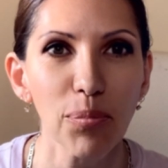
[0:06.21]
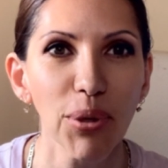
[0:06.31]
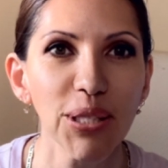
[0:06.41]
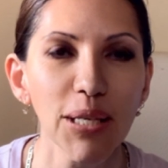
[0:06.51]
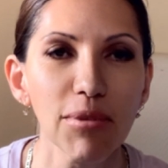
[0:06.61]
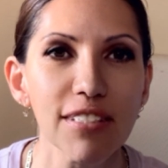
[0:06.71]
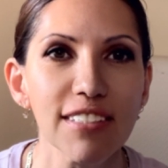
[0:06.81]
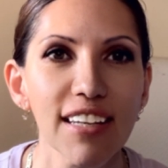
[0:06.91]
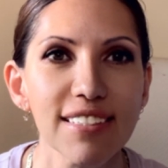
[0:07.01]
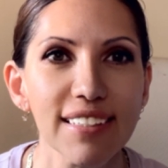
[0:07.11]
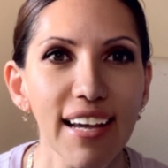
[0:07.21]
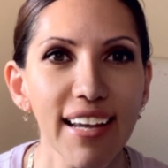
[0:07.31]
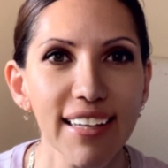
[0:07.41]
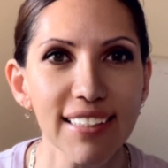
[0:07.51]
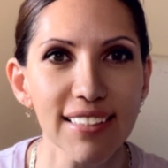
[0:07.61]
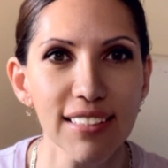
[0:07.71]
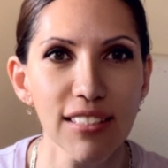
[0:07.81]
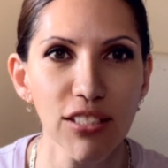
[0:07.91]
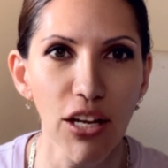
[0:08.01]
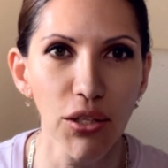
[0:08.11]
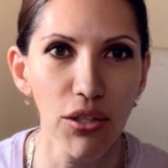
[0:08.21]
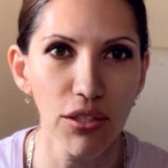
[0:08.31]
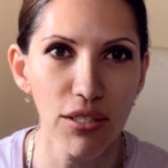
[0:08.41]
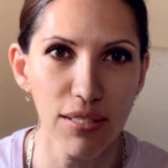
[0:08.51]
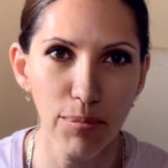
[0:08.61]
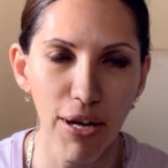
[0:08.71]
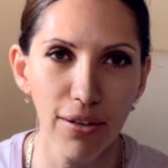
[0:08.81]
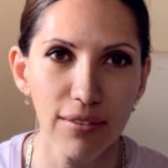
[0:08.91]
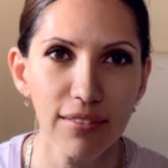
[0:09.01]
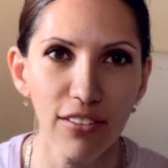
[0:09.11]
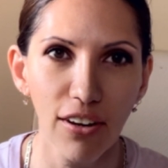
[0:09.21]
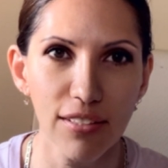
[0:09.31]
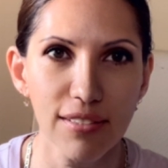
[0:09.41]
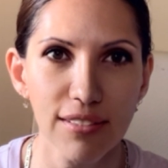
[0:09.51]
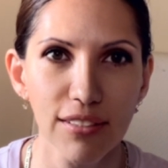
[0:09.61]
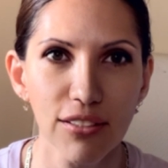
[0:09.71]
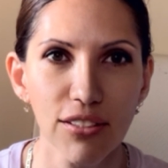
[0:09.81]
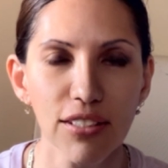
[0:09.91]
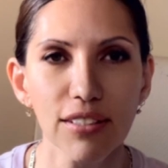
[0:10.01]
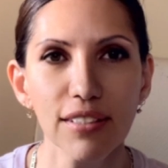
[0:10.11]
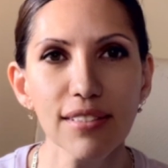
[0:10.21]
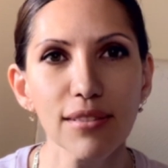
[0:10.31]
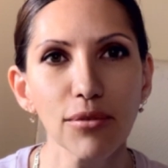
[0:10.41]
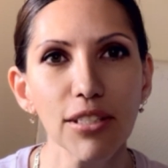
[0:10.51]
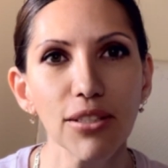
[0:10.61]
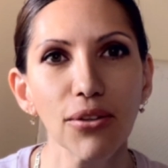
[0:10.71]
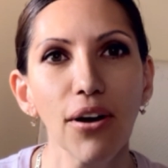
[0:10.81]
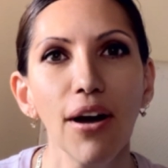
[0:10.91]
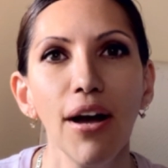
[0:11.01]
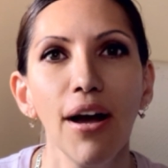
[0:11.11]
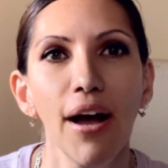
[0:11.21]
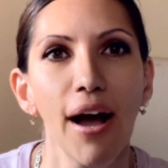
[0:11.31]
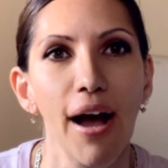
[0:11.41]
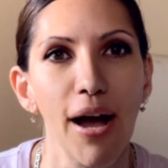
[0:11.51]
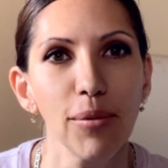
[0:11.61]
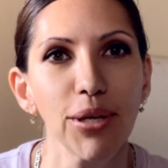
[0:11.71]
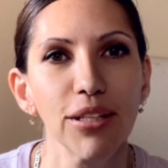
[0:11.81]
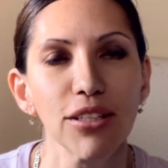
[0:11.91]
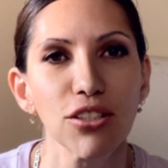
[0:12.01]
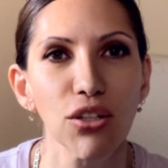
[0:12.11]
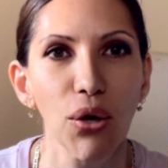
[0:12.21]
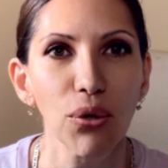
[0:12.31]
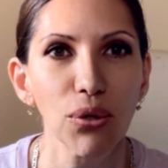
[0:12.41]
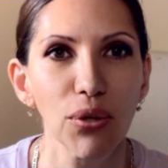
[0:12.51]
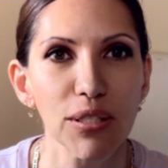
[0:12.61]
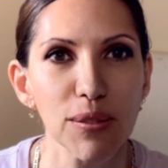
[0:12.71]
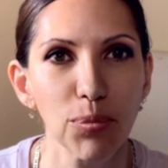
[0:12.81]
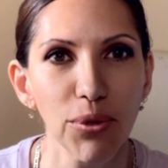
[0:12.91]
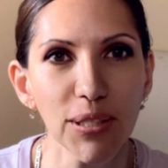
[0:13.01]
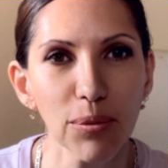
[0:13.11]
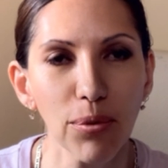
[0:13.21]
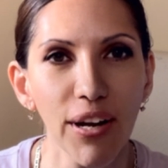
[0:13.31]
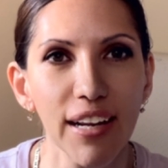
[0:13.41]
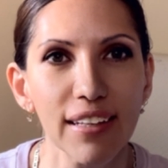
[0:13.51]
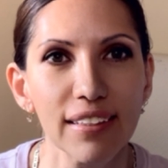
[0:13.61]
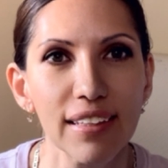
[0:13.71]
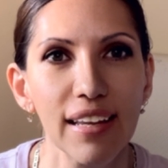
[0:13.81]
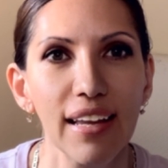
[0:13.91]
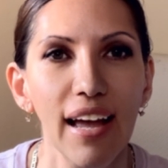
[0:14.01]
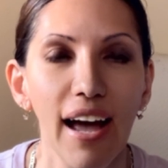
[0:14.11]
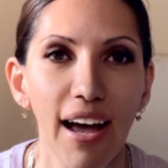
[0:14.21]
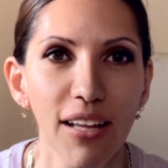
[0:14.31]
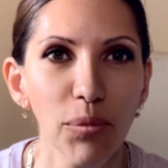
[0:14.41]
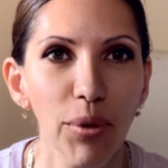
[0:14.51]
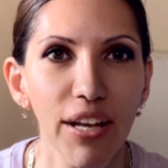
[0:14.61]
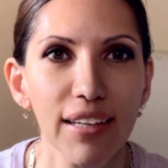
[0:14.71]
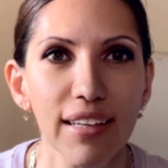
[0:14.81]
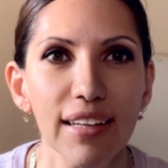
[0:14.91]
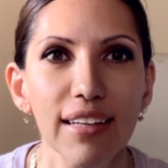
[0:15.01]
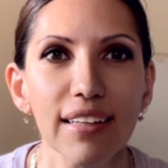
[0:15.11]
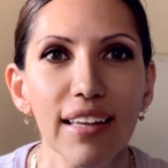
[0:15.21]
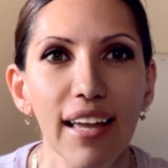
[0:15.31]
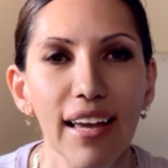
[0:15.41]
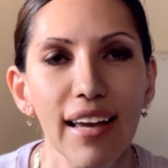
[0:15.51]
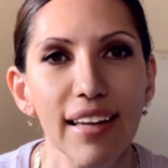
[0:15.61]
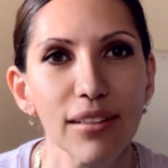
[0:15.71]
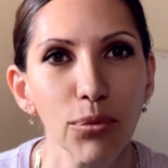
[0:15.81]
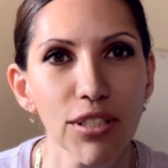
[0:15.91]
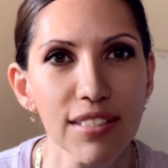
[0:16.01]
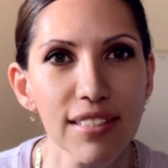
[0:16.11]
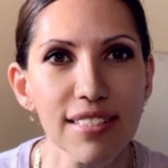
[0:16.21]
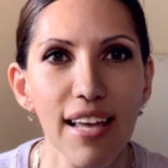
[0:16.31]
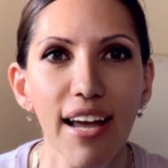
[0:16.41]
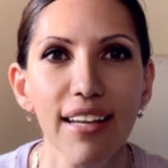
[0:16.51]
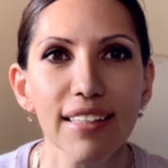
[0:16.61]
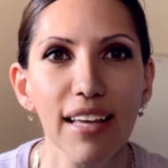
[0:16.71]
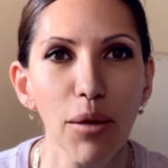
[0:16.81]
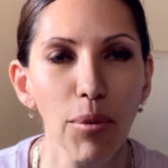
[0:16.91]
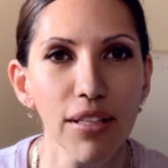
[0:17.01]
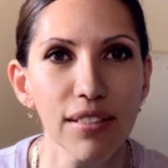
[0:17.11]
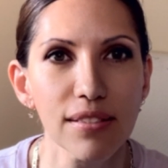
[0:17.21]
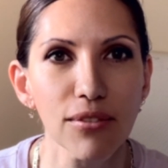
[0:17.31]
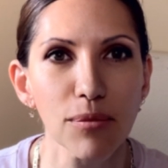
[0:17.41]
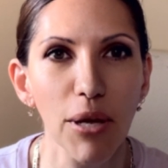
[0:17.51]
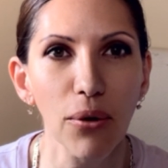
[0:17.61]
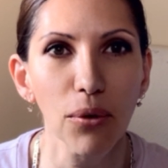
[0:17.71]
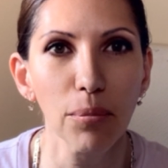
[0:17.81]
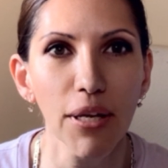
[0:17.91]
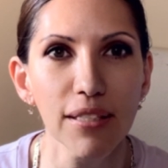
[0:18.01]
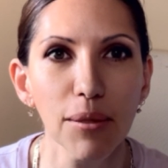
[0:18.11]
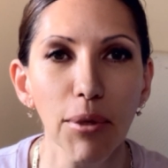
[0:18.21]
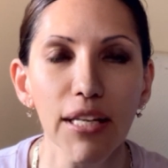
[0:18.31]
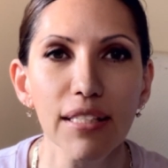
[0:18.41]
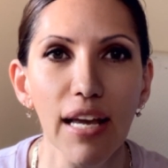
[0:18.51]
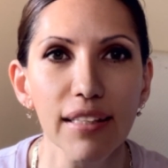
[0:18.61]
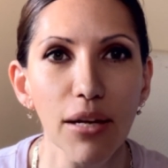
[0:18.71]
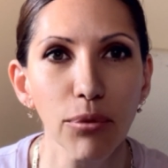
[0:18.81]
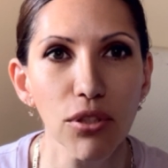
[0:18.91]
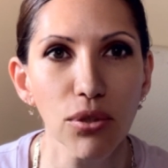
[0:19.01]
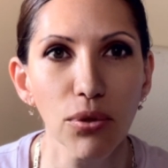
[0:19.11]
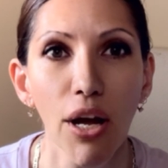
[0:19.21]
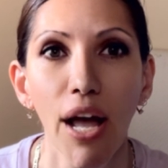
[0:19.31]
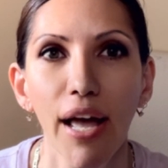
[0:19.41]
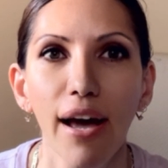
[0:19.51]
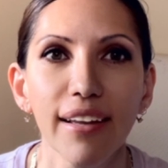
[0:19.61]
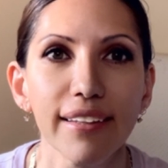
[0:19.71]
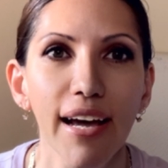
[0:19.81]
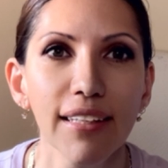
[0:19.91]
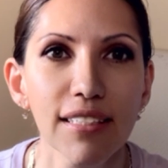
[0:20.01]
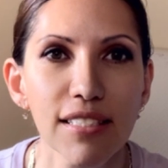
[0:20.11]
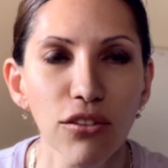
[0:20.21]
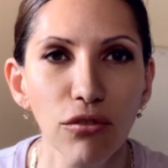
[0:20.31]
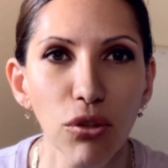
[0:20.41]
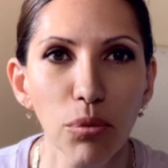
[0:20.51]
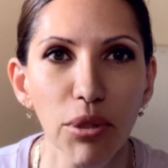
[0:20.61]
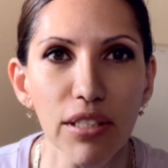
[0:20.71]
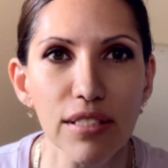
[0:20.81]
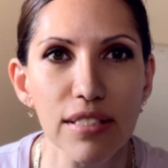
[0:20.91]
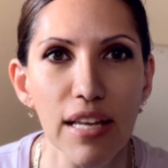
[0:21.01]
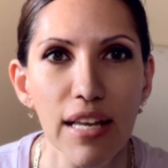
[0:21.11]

My name is Jessica and this channel is about cross stitch. In this video, I'm gonna show you a spring brand unpacking and what's inside. I bought this with my own money, but I thought I would do an honest review because